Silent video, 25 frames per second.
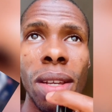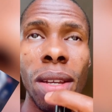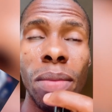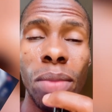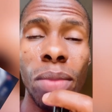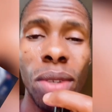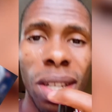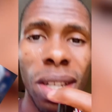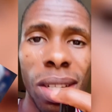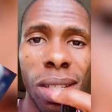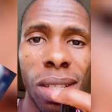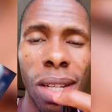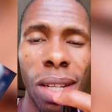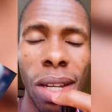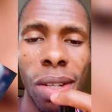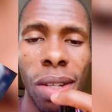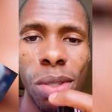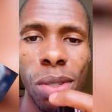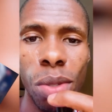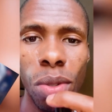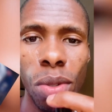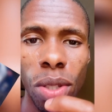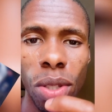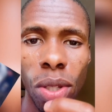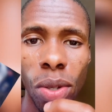But let's see how
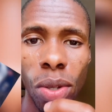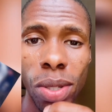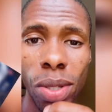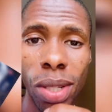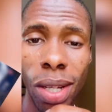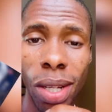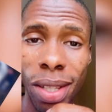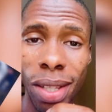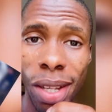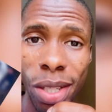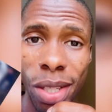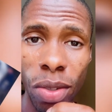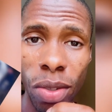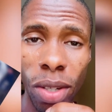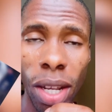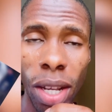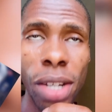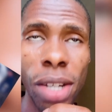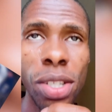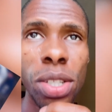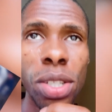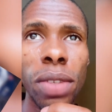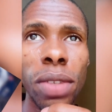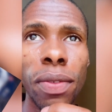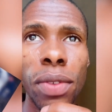this one turns out. Thanks for
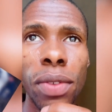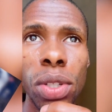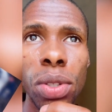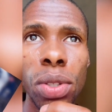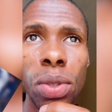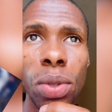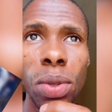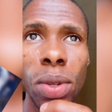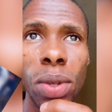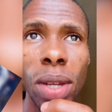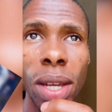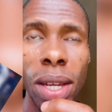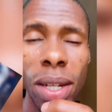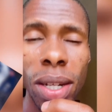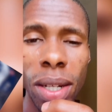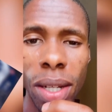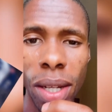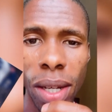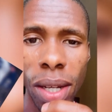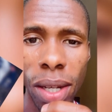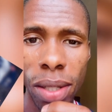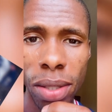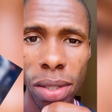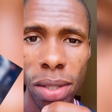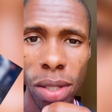catching the video, and
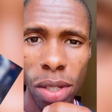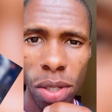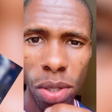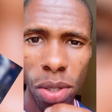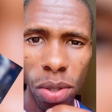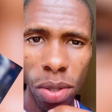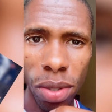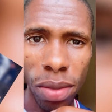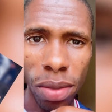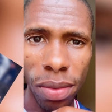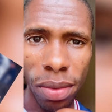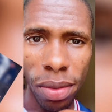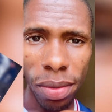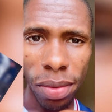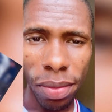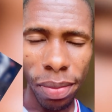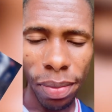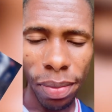stay tuned.